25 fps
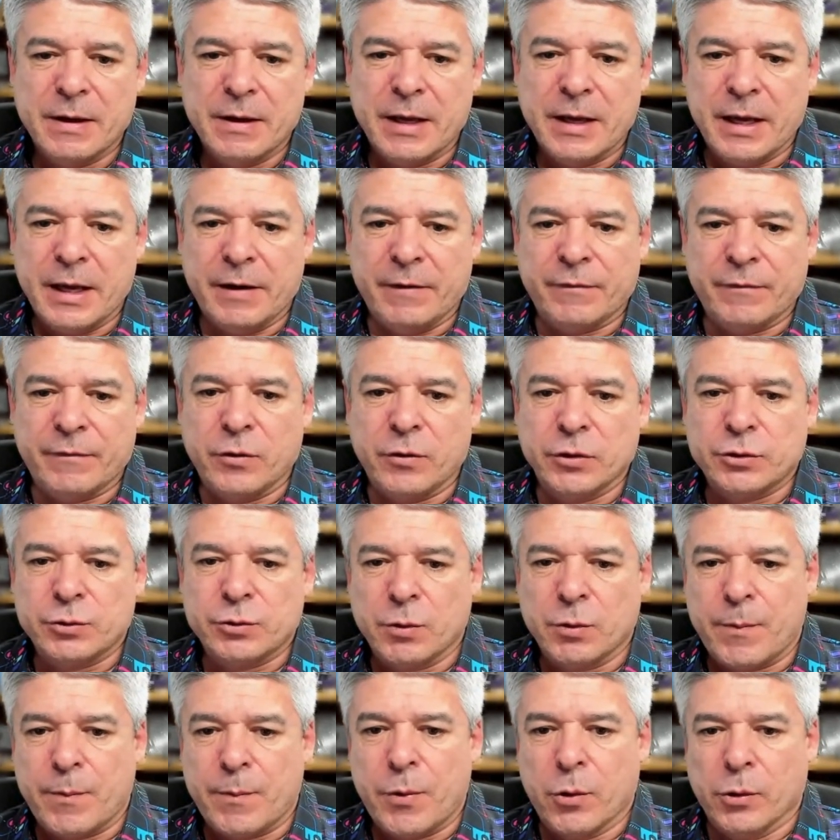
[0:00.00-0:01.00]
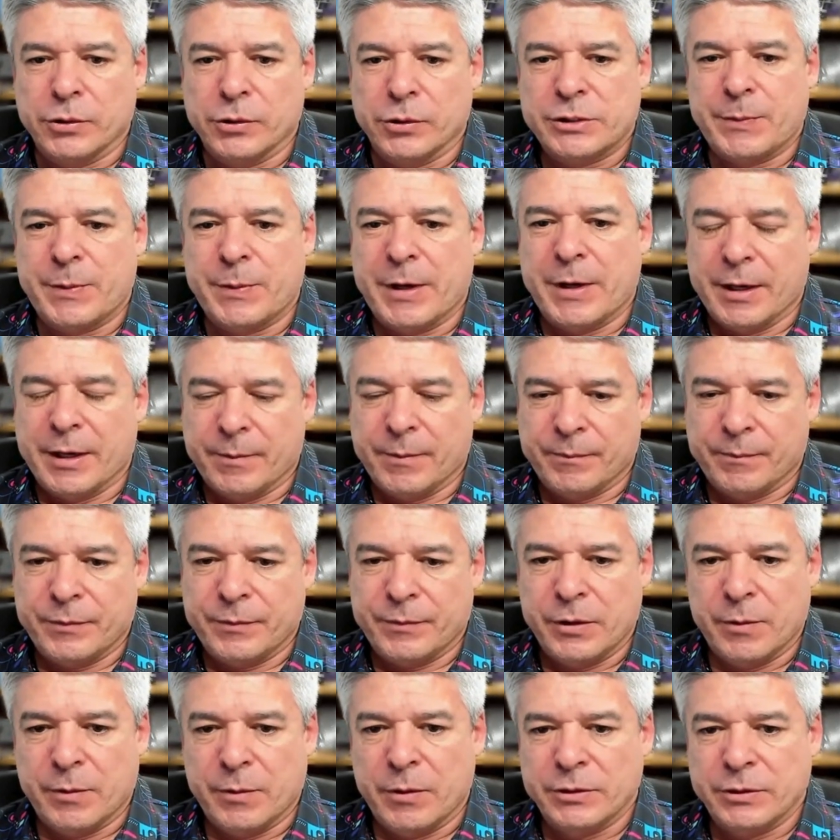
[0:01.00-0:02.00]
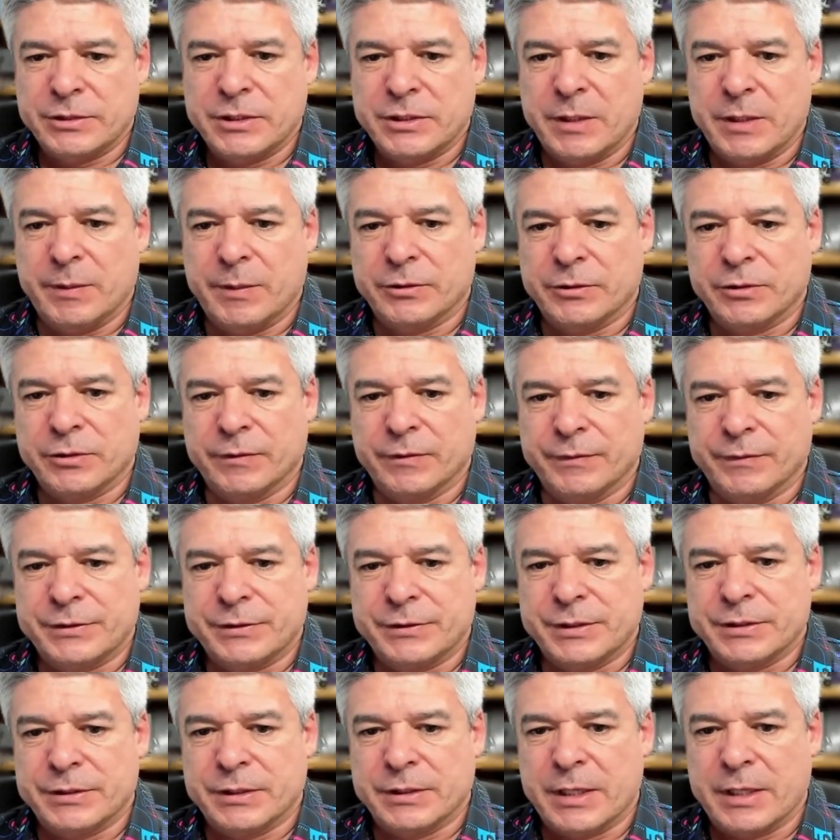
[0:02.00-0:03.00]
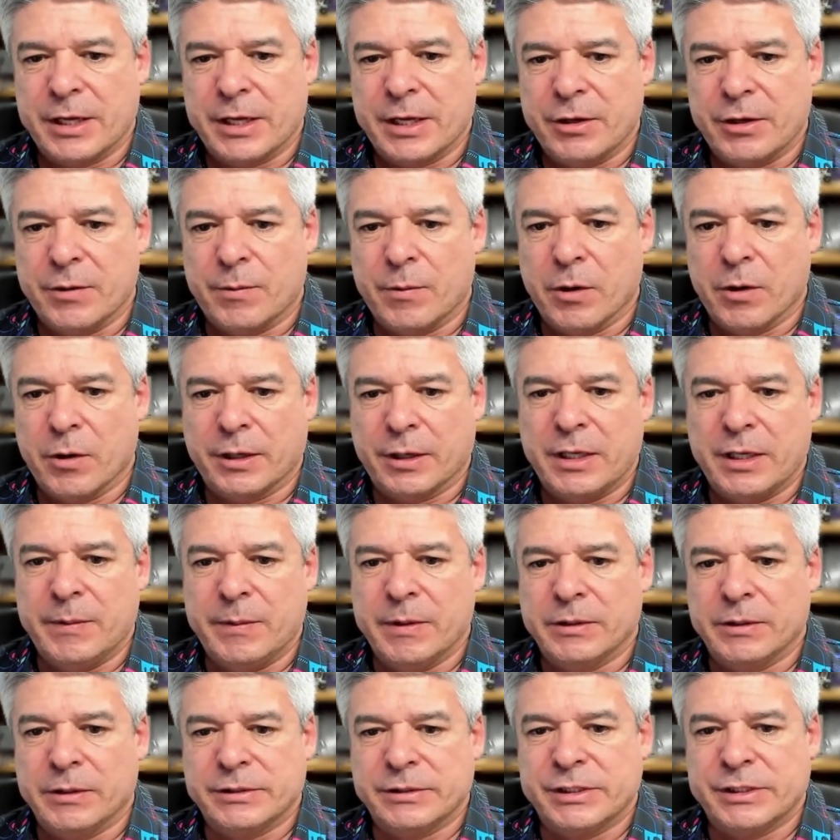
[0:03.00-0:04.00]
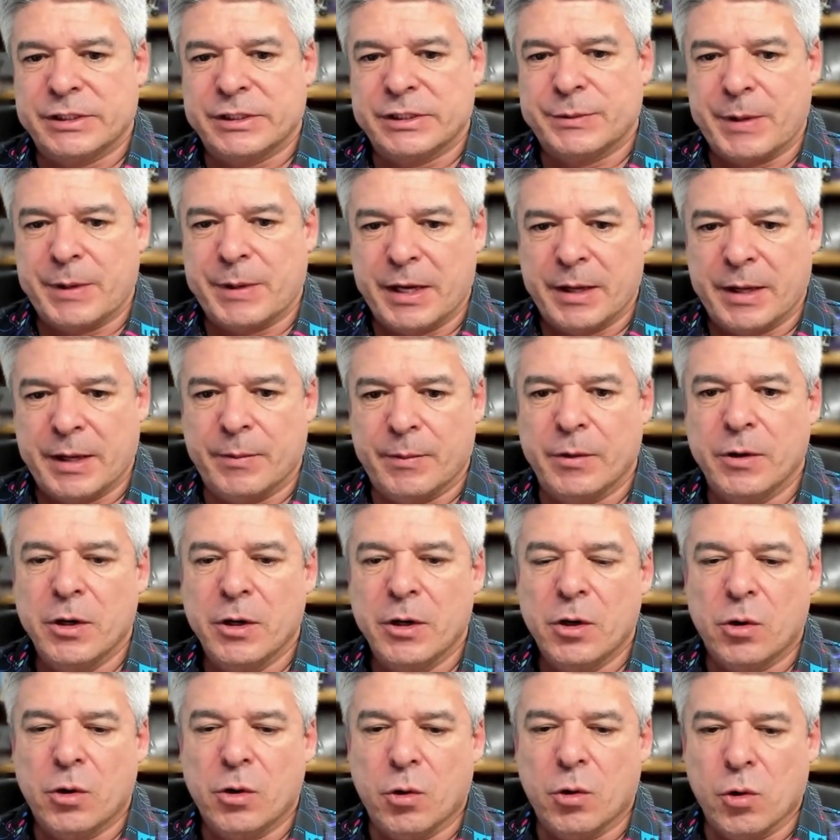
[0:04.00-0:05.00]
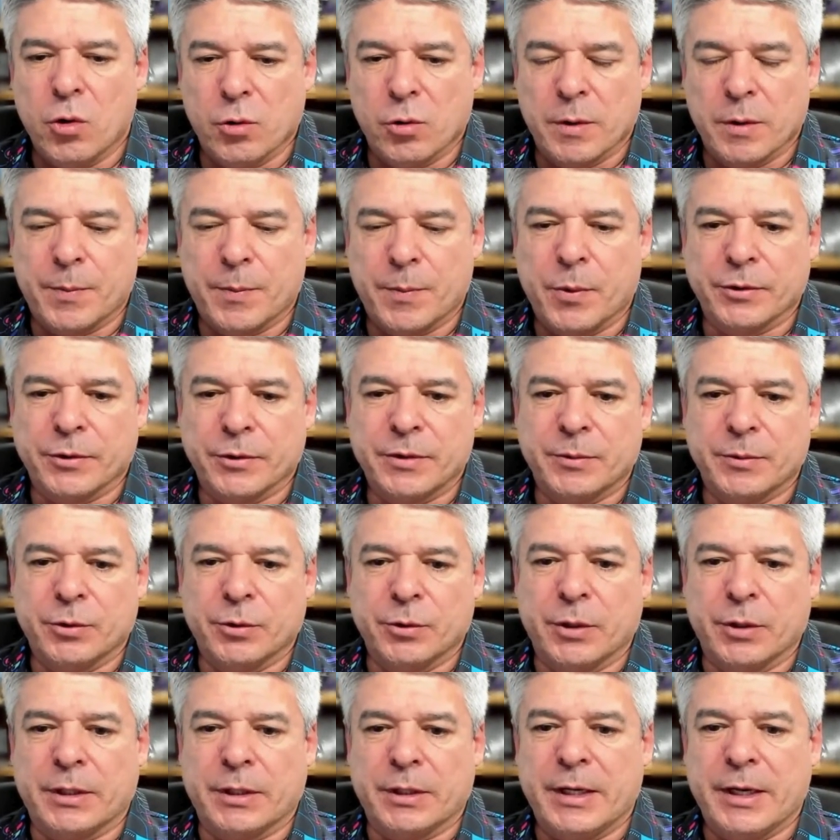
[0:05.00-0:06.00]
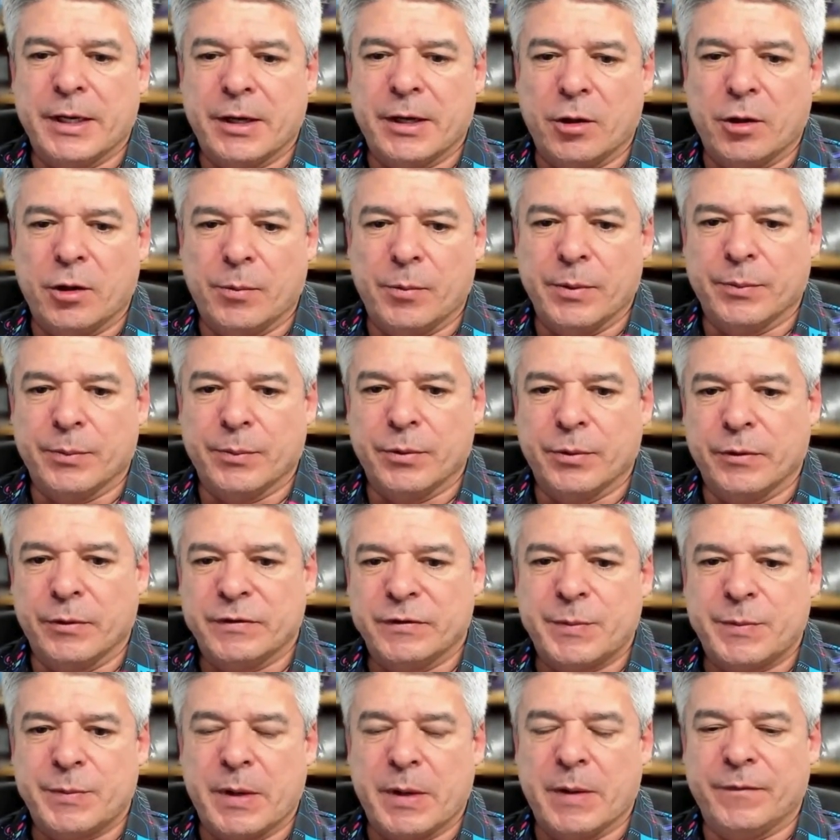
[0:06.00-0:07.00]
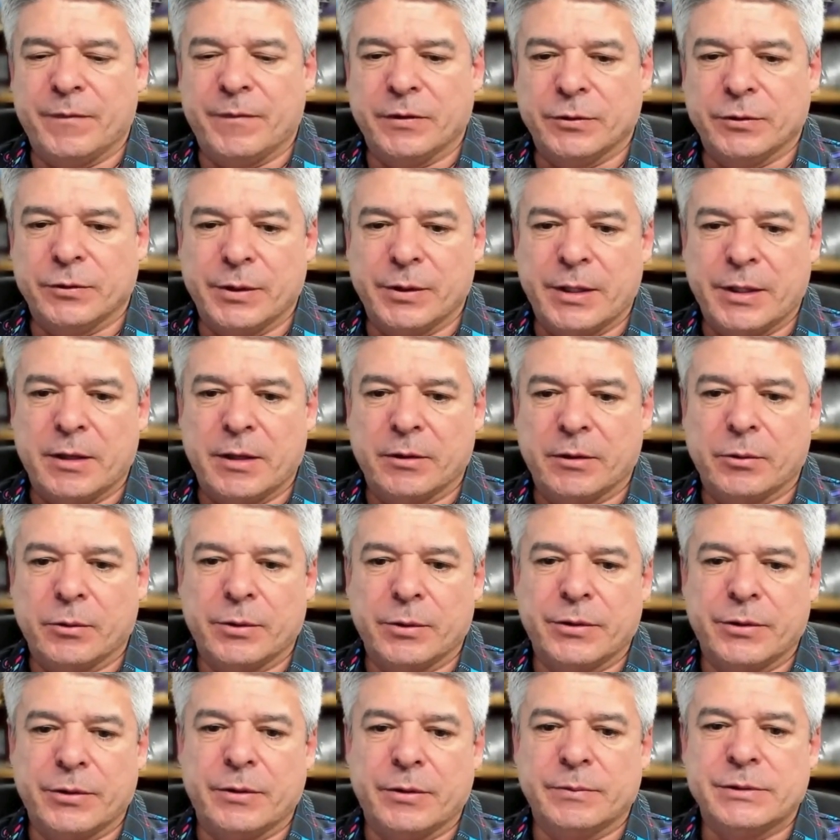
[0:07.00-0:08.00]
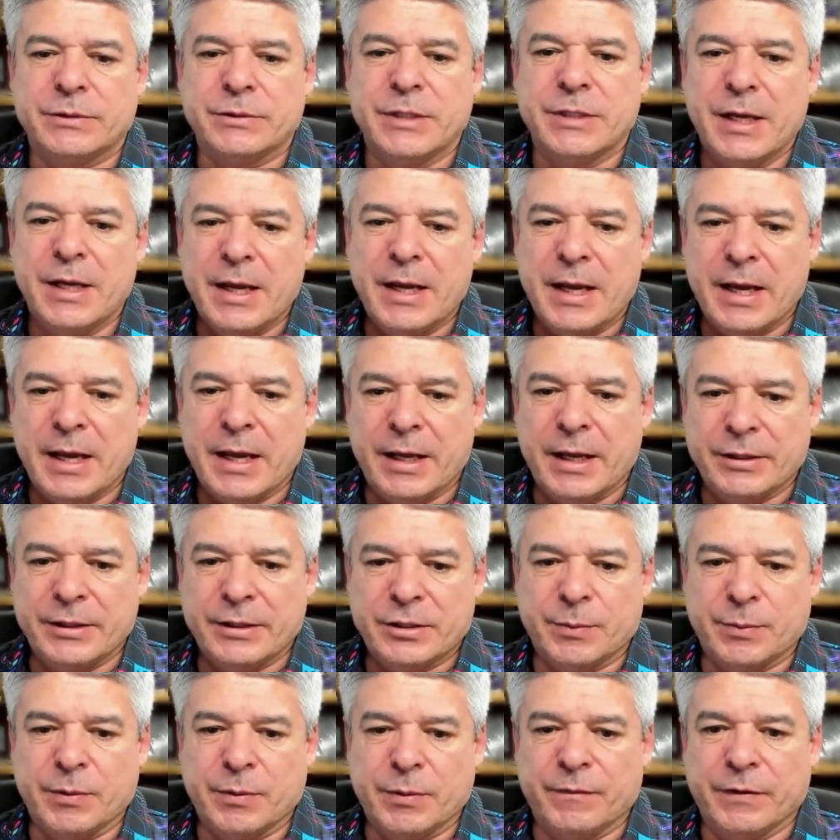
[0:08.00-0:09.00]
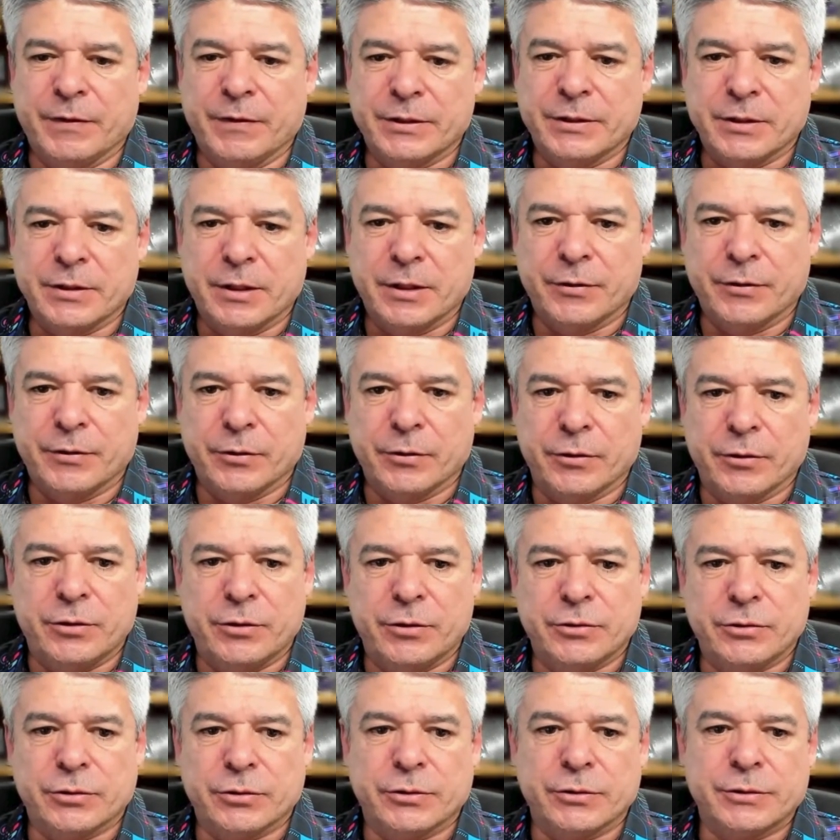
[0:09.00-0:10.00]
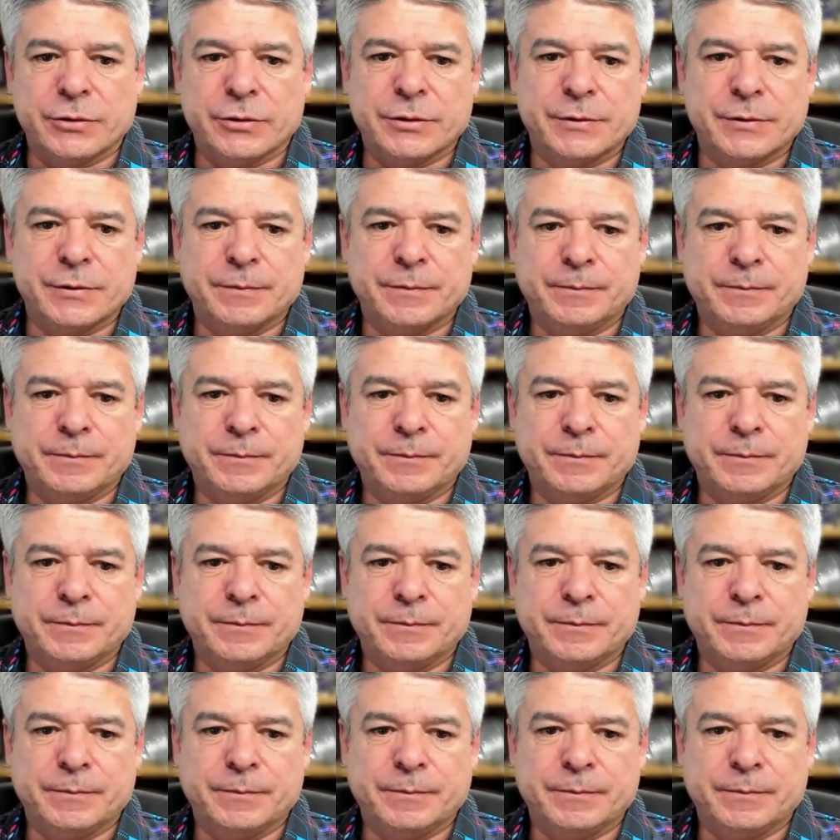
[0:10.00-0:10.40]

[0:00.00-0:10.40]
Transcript: And of course, report spam. Most email services allow you to mark emails as spam or report them directly to help improve spam filtering algorithms and to prevent other users.